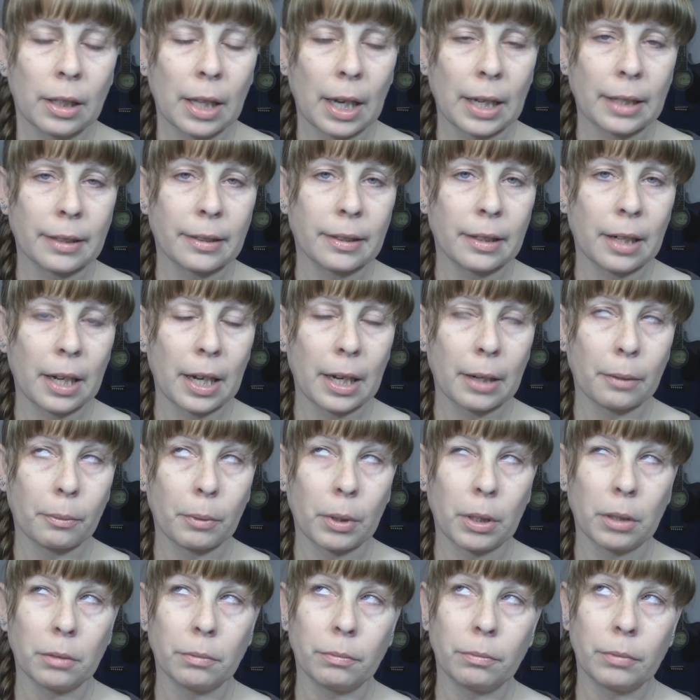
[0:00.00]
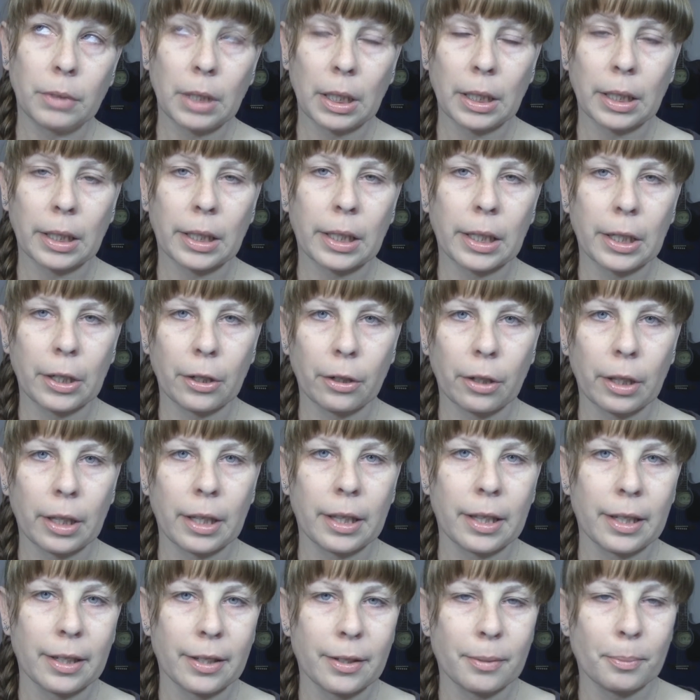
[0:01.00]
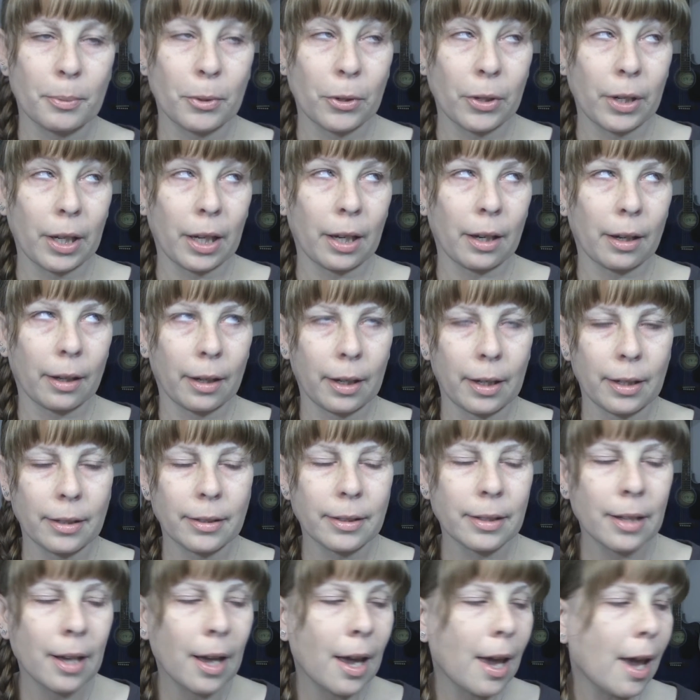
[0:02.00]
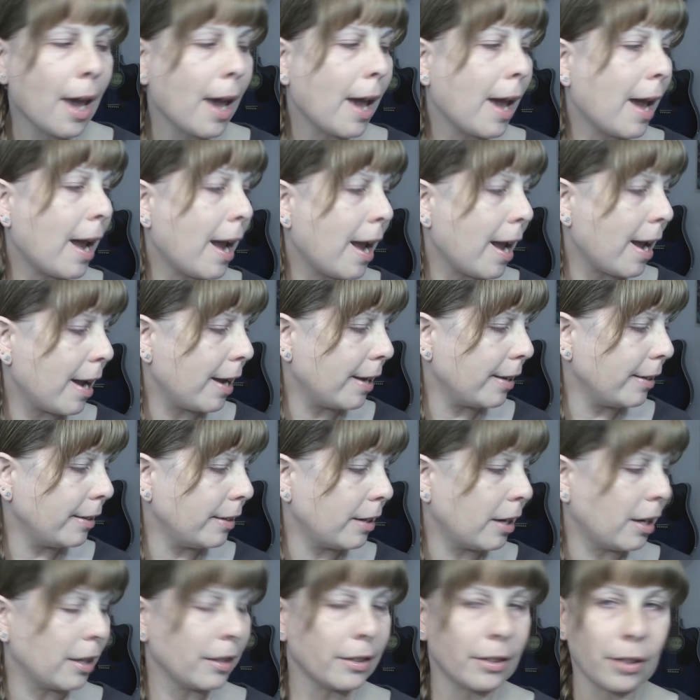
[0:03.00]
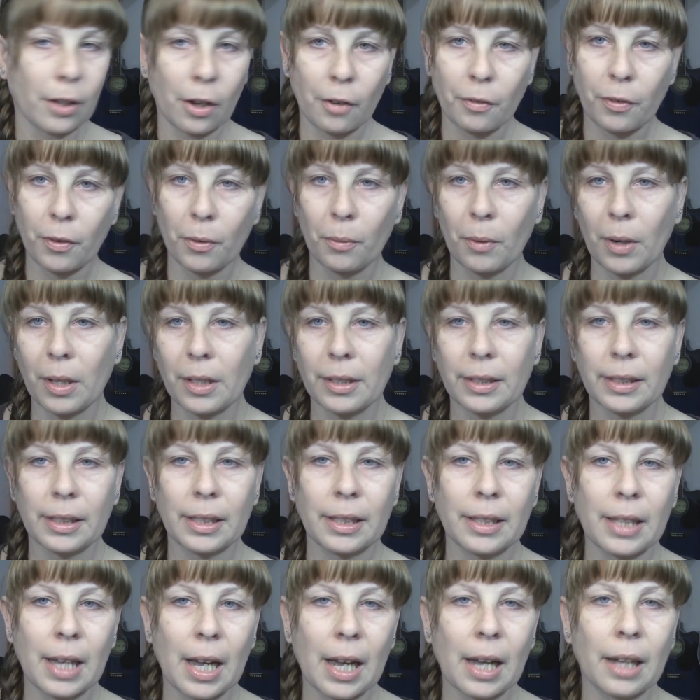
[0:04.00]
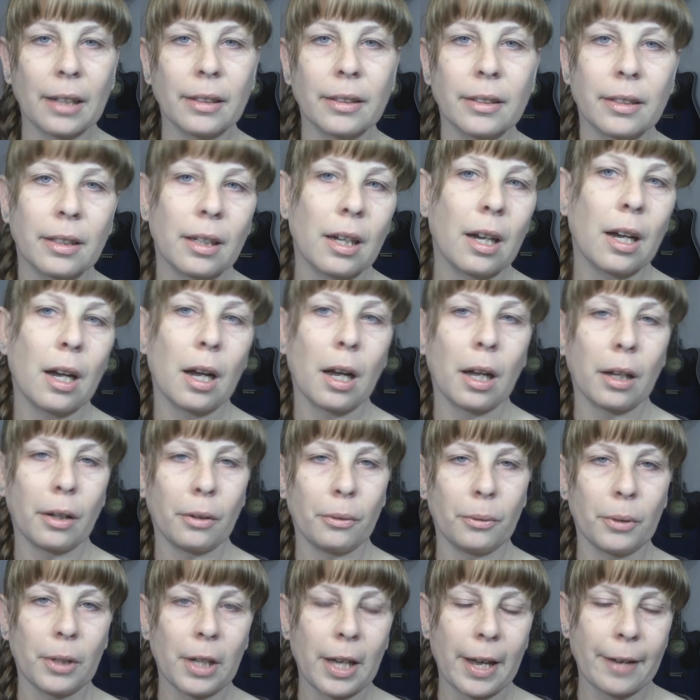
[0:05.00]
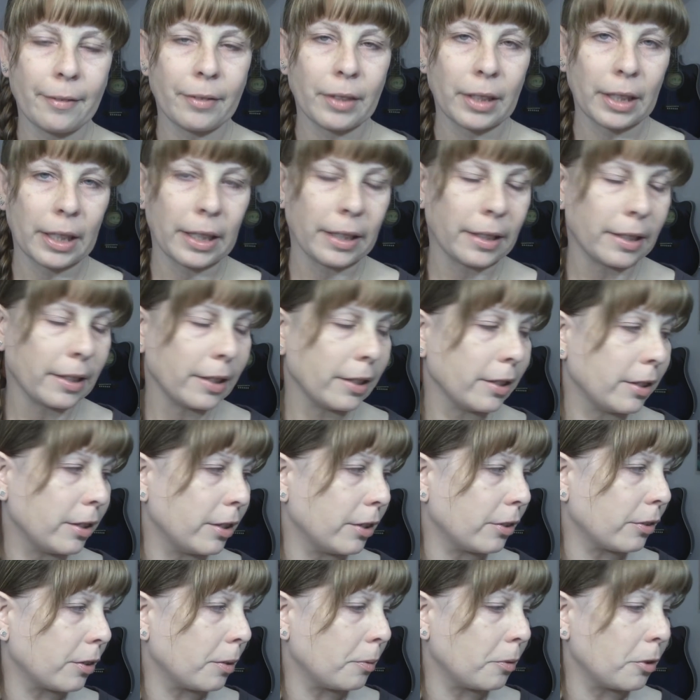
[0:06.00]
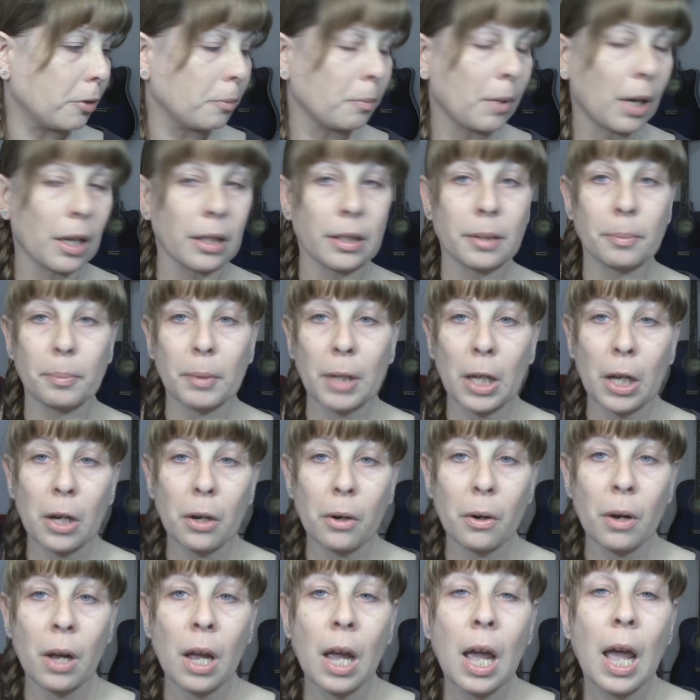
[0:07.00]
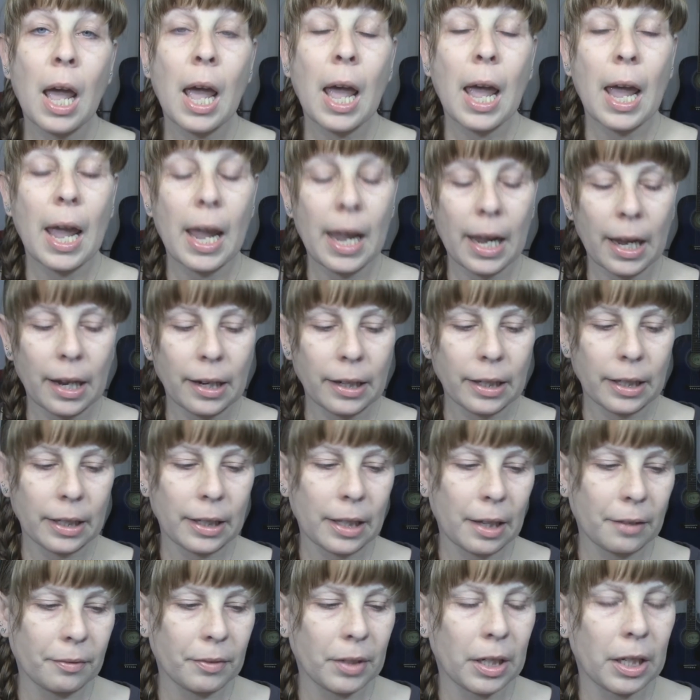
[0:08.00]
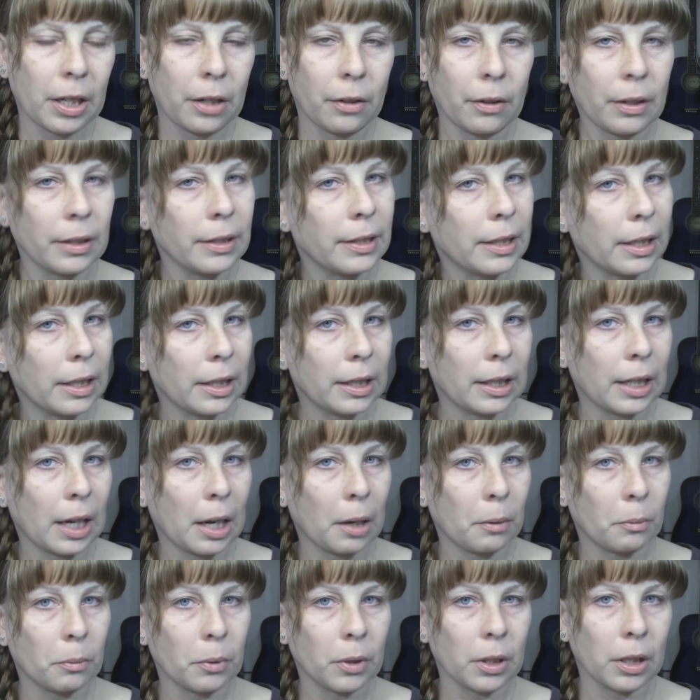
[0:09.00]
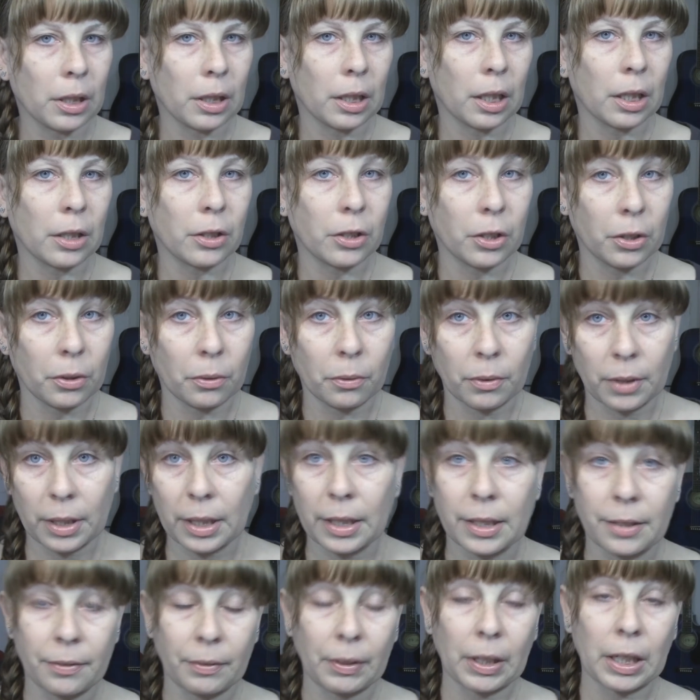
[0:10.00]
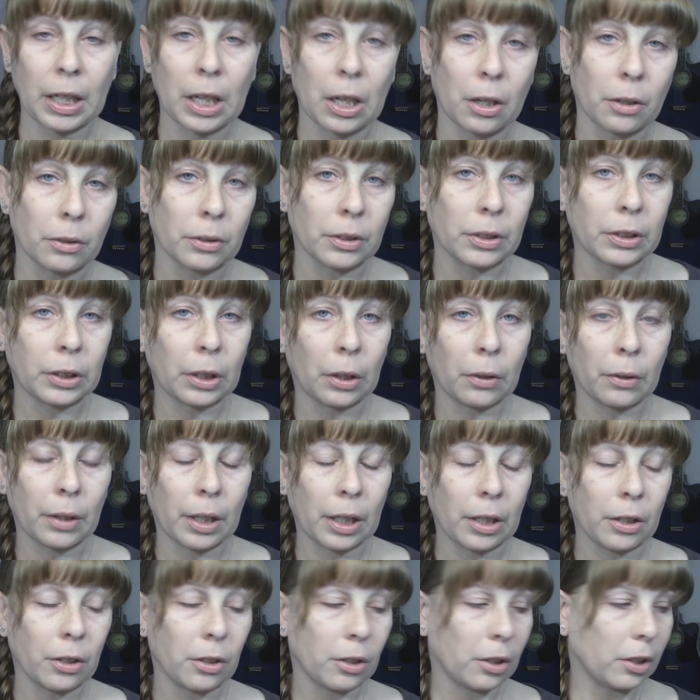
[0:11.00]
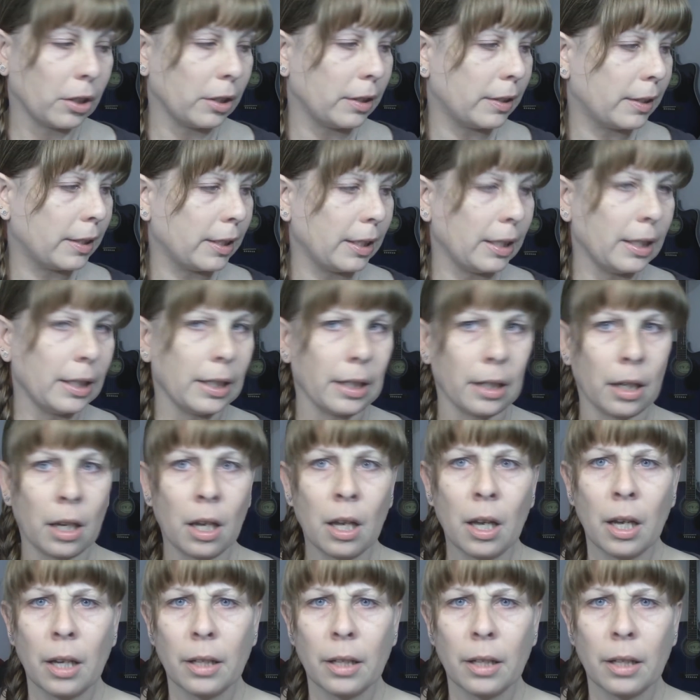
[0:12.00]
last night, well, technically early this morning, I guess. And so if you want to see that, I will have it linked in the description box below. And in that video, I said that I would do this video so that you could see